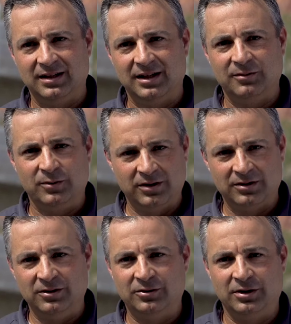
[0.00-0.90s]
And with
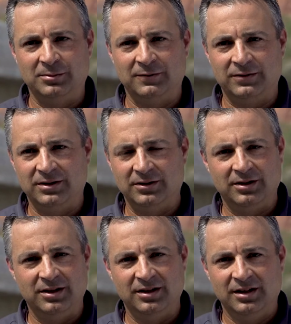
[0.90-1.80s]
this new treatment
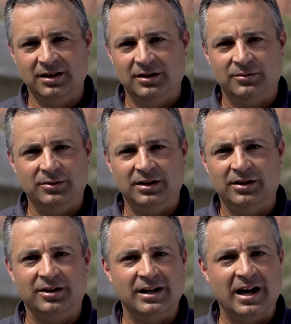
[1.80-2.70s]
facility, we
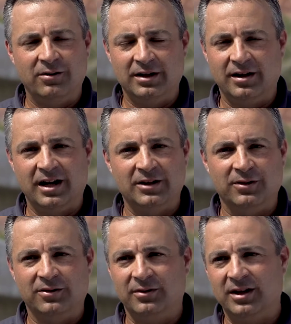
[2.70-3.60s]
are now in line
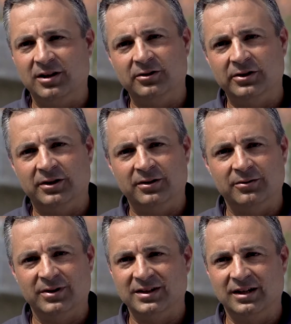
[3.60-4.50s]
with a regular
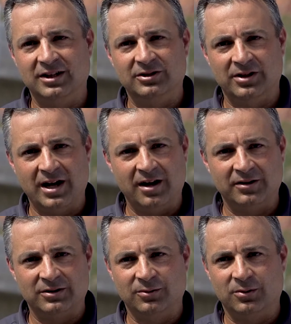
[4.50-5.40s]
residential
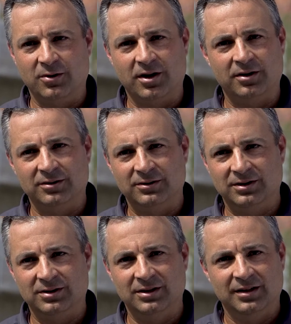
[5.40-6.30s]
house with water
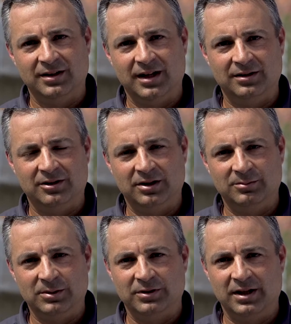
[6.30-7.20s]
usage at the
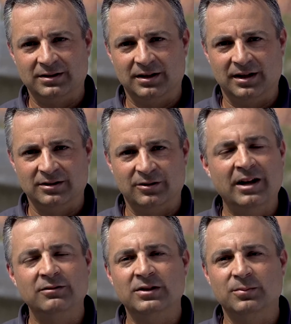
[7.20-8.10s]
treatment plant site. So
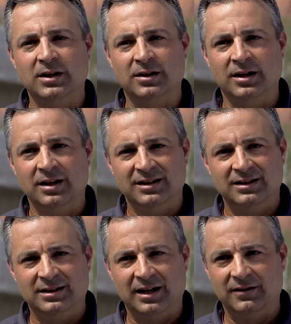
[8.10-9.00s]
that was a big
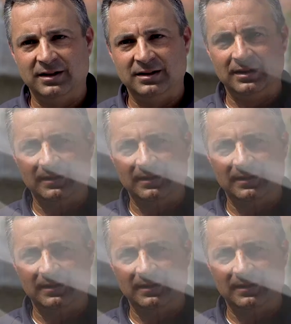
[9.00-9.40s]
savings.